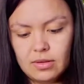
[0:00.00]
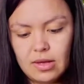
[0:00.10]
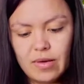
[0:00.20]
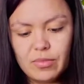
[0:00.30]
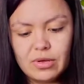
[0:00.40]

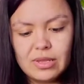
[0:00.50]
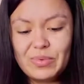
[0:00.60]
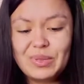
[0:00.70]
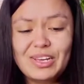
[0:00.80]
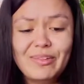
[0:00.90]
I'm
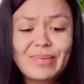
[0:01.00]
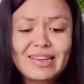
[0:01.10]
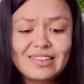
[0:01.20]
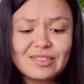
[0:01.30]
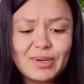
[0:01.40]
really
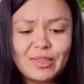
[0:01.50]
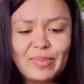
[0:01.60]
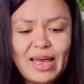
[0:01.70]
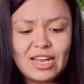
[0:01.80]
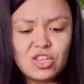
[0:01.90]
amazed by the
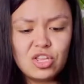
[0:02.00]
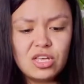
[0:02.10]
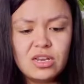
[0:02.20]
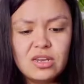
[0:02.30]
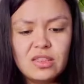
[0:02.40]

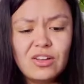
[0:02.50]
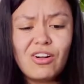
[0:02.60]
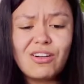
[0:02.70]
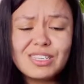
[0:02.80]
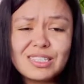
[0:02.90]
packaging. There
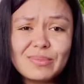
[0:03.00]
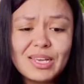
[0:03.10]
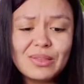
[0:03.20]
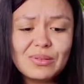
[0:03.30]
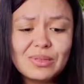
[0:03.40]
are some
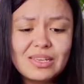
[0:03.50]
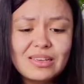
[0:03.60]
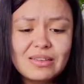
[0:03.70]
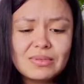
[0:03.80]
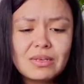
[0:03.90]
yellow
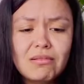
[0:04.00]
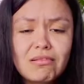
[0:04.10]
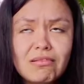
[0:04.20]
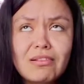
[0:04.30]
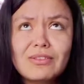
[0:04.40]
leaves.
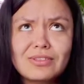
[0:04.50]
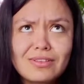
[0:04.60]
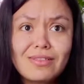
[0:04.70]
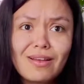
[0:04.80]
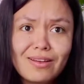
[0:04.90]
Oh, there's a
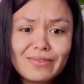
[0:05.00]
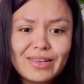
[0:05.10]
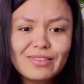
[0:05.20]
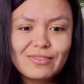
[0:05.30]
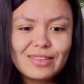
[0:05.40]
lot of
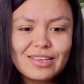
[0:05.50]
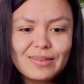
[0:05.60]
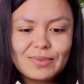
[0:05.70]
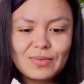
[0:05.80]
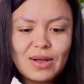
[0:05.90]
yellow
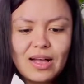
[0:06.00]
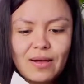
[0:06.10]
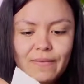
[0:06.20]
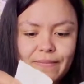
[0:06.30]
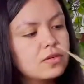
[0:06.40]
leaves.
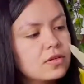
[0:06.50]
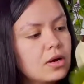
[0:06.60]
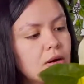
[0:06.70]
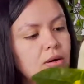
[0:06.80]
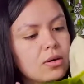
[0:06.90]
Wow.
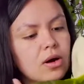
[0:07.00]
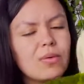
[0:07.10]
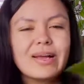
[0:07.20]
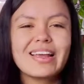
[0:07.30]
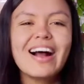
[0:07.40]
So, oh
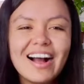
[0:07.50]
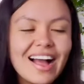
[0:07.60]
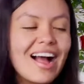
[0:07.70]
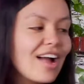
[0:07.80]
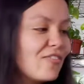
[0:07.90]
wait,
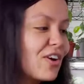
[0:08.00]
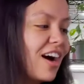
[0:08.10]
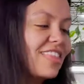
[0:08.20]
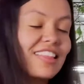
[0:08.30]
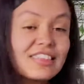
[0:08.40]
I
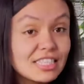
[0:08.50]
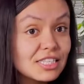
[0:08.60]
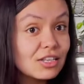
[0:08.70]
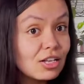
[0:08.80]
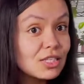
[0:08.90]
forgot that this is
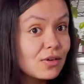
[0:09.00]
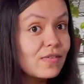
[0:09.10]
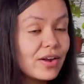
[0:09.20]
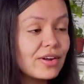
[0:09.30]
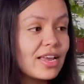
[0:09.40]
also a
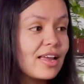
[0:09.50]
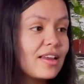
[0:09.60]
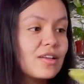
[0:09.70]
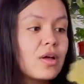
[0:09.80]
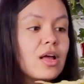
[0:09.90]

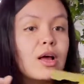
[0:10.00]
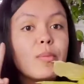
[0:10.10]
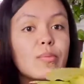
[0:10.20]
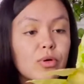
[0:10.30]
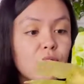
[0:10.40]
variegated
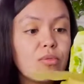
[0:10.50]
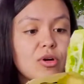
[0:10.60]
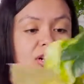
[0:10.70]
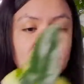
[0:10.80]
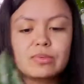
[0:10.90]
Burrow
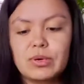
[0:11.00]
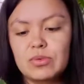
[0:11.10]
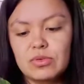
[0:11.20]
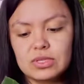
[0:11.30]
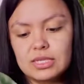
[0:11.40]
marks, but
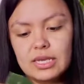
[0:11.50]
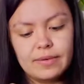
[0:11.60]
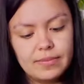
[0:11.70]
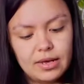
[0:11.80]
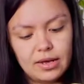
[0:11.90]
we'll see.